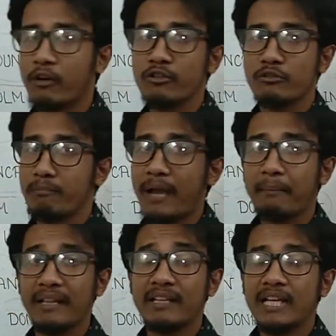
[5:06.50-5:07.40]
because
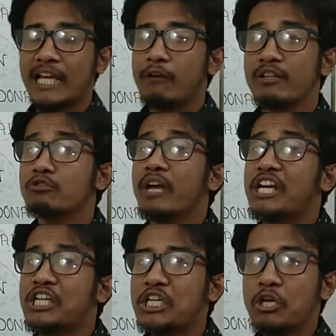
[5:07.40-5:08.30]
Macbeth, he wants to
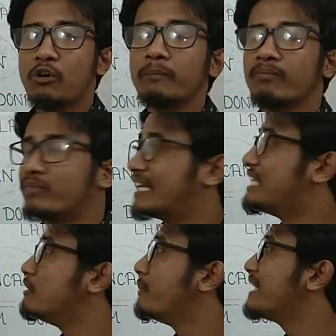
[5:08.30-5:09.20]
ensure that
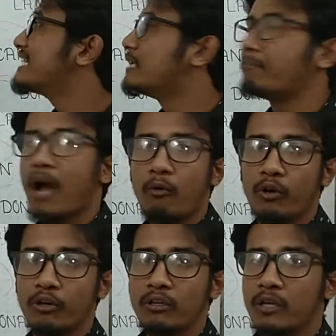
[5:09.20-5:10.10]
he remains in
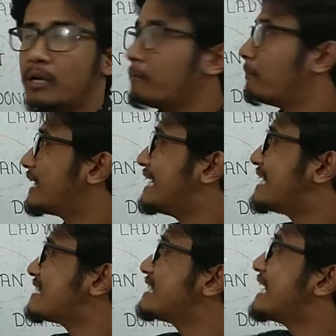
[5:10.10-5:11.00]
power. But he
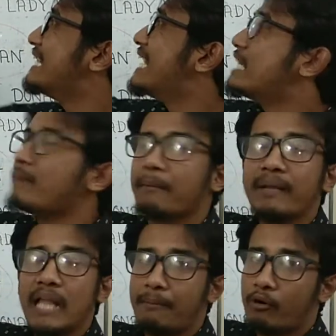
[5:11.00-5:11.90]
doesn't tell Lady
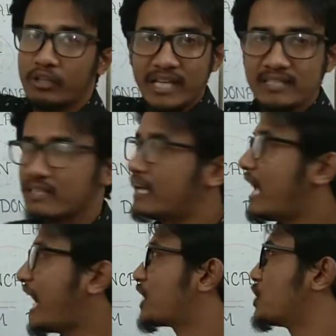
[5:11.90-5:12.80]
Macbeth about this
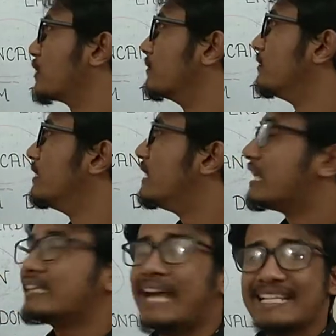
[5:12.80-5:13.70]
action.
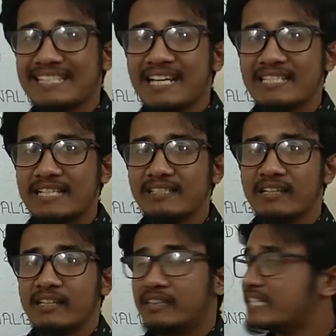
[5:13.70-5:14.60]
The
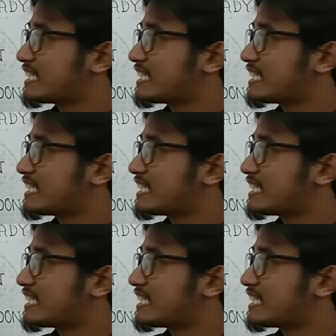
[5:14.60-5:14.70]
assassins, they